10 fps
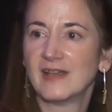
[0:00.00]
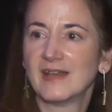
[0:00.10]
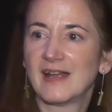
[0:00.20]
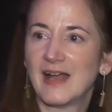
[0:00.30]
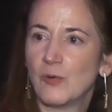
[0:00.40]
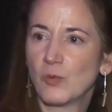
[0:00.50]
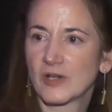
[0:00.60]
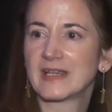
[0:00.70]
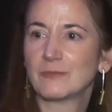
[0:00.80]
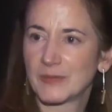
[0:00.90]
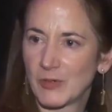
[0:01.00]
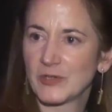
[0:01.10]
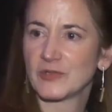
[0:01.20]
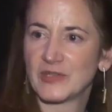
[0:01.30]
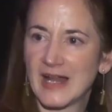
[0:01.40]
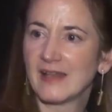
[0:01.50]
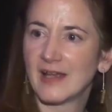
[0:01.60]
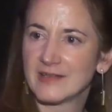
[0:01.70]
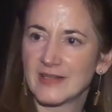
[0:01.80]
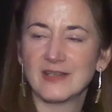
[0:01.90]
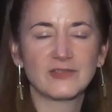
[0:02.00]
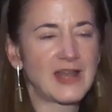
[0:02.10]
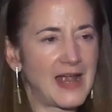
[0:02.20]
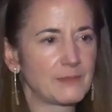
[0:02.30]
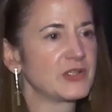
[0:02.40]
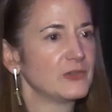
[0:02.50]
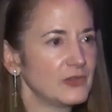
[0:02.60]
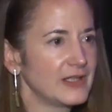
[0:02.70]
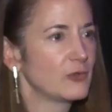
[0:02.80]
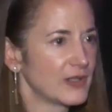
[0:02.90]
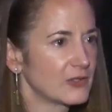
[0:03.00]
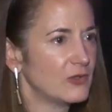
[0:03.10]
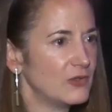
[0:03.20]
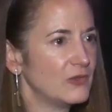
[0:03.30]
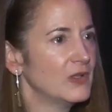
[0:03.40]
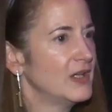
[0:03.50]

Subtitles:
how working with partners and allies is absolutely critical